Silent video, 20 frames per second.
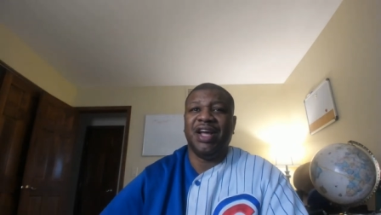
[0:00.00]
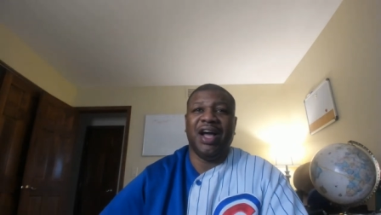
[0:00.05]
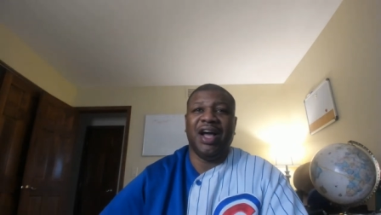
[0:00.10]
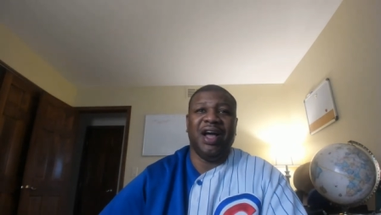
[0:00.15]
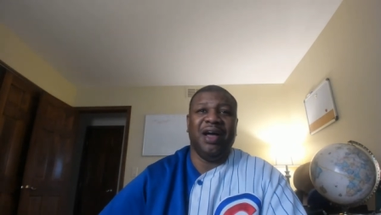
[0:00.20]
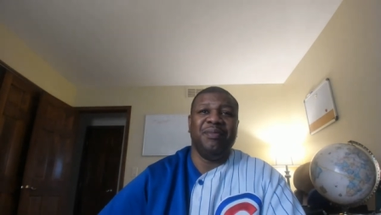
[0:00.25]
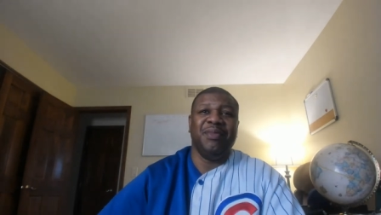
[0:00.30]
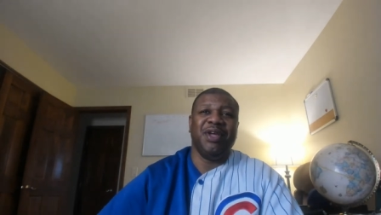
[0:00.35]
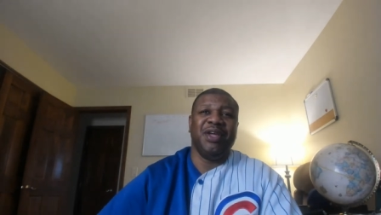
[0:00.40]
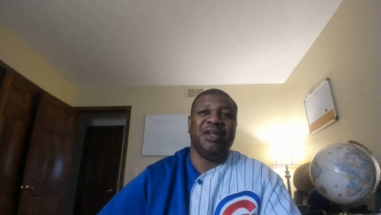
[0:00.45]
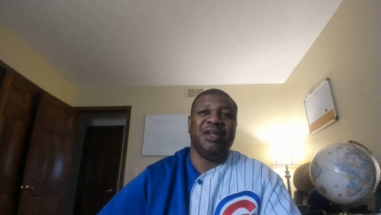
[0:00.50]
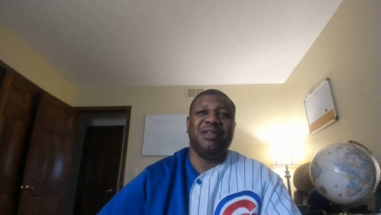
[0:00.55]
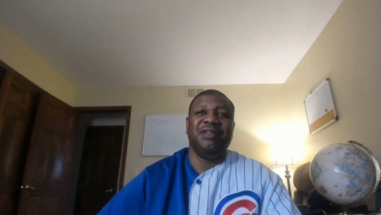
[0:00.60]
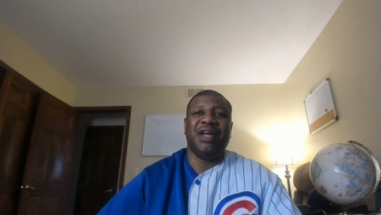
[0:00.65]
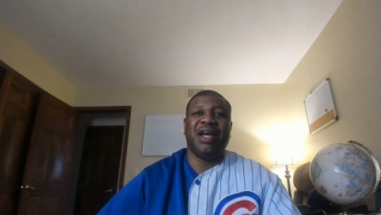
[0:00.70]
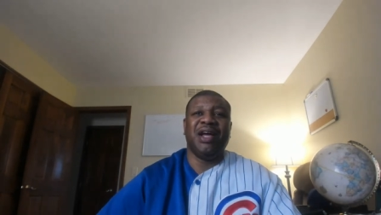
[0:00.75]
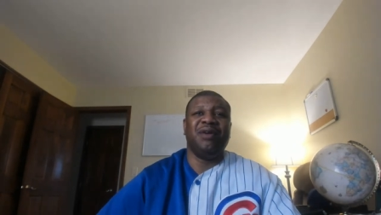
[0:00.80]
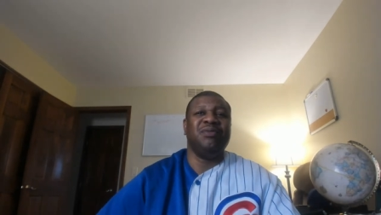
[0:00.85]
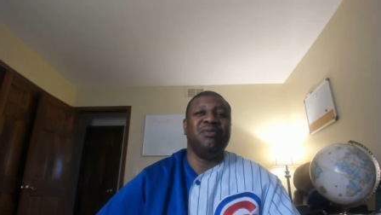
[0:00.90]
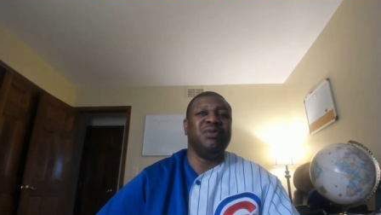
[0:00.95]
I mean,
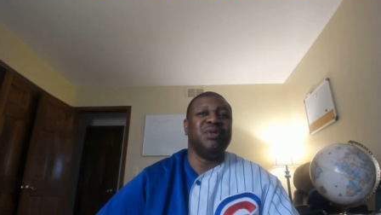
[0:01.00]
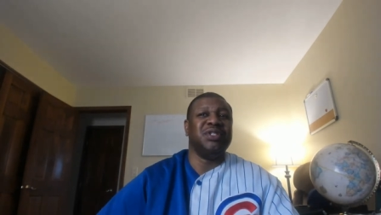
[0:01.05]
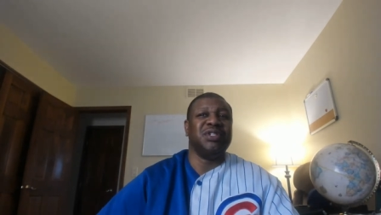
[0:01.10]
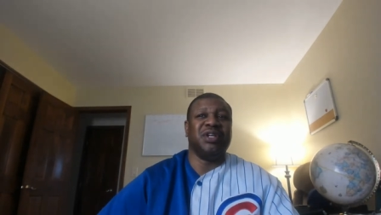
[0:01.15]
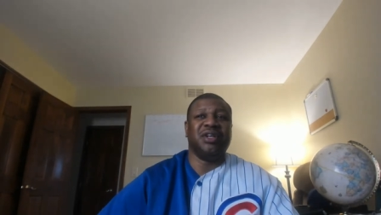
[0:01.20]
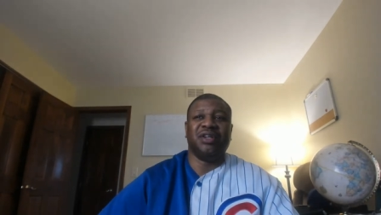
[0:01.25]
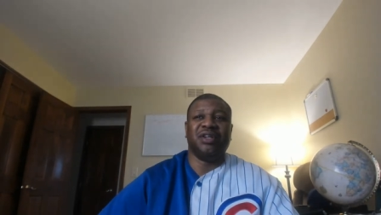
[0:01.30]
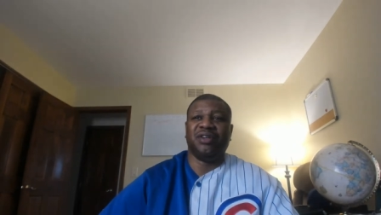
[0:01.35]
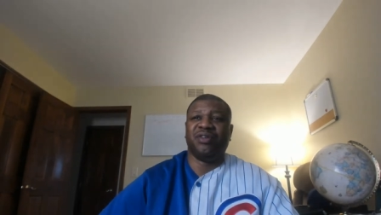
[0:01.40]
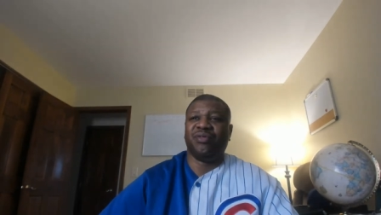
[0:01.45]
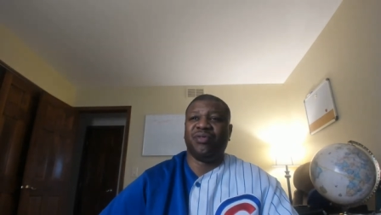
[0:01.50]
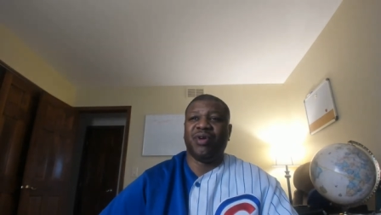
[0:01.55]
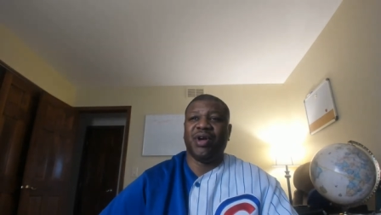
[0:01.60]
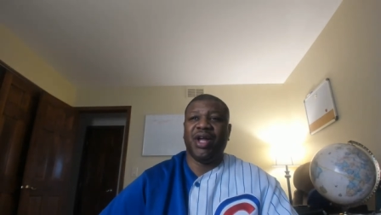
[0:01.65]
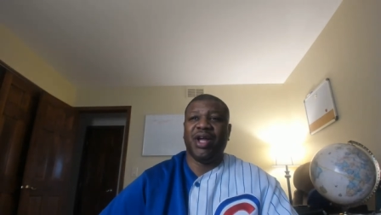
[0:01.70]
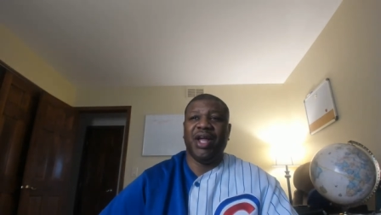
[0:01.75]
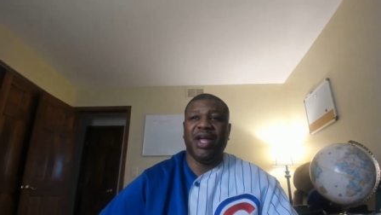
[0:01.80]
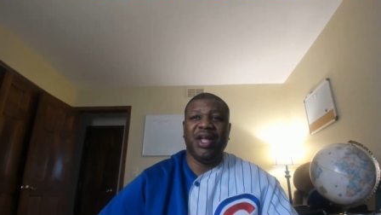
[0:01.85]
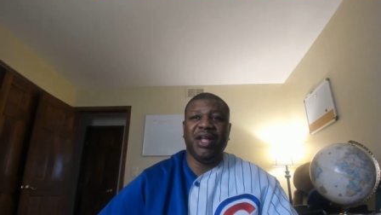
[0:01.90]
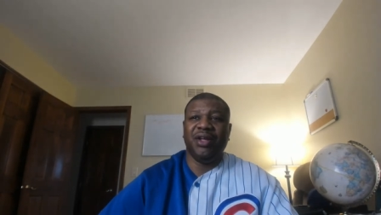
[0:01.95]
that was a
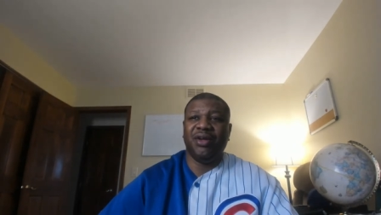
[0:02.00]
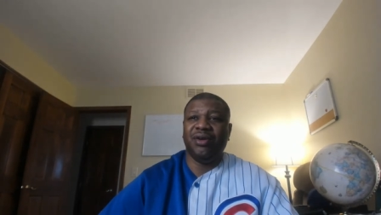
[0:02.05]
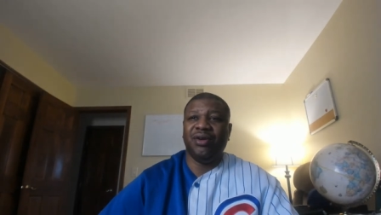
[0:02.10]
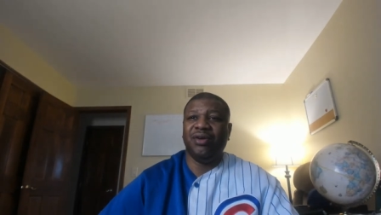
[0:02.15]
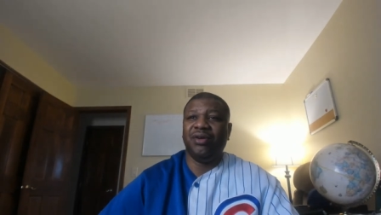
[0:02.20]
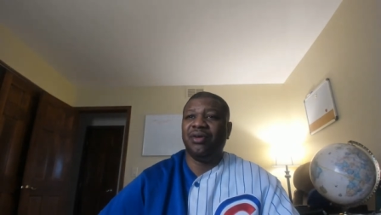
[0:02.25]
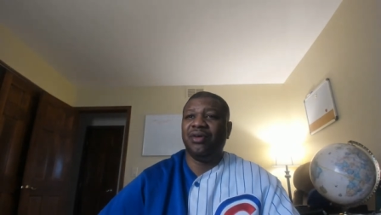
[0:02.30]
great.